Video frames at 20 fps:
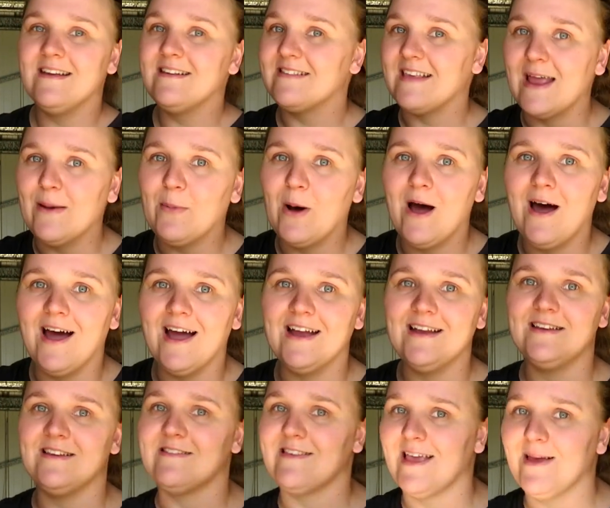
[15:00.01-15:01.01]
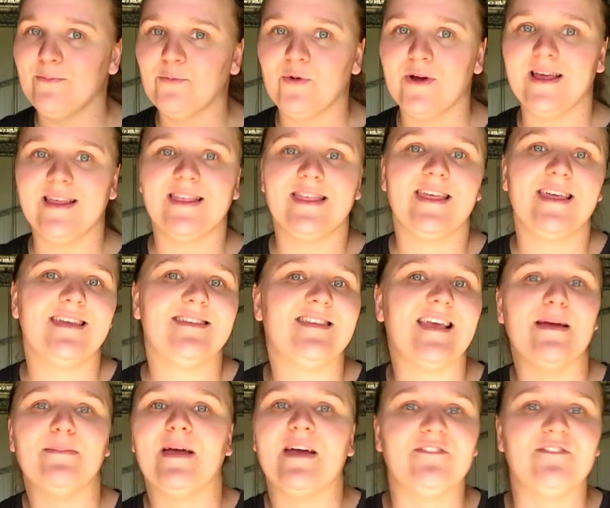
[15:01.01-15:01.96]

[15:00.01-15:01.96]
same height, same width, same